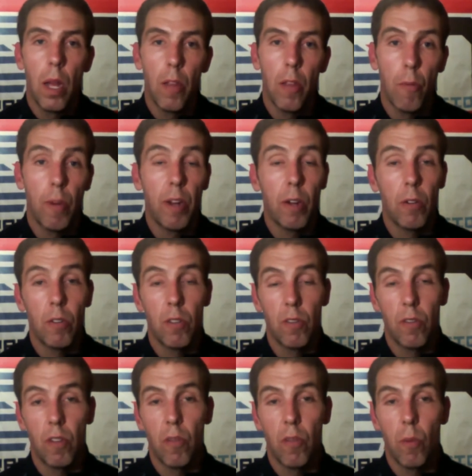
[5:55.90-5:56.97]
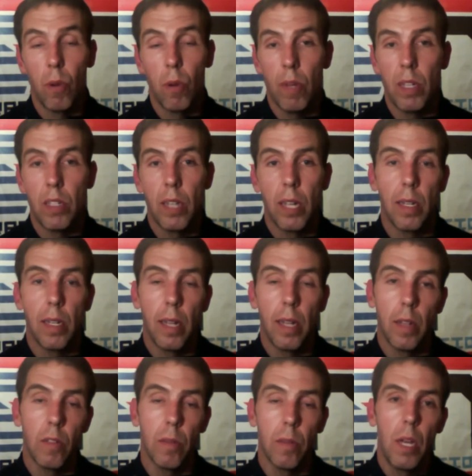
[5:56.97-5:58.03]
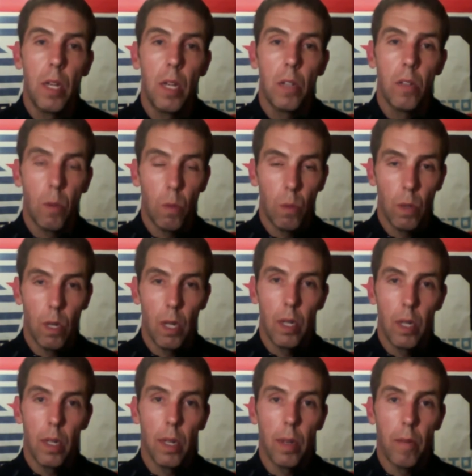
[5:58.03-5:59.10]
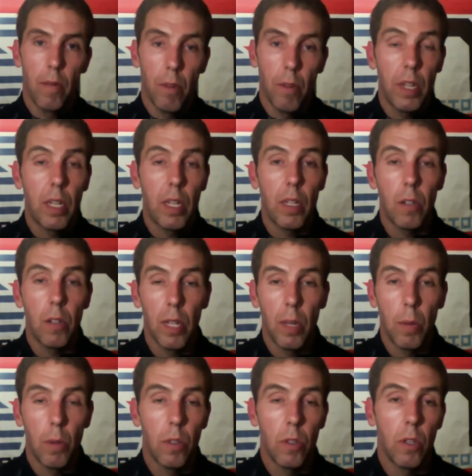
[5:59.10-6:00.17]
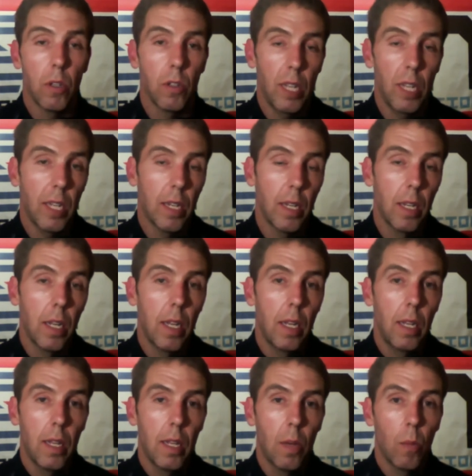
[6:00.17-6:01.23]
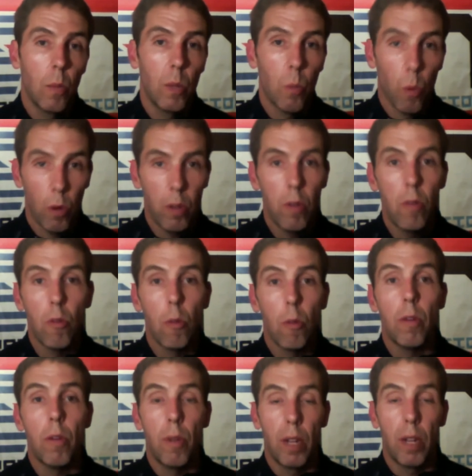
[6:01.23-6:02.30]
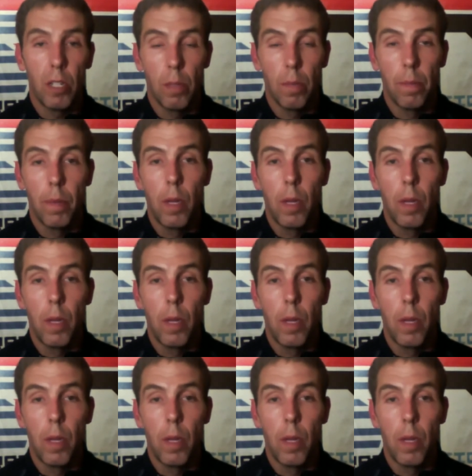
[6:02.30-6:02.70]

the rigors of what race day entails. So very clearly, I want you to understand that we work you through a progression,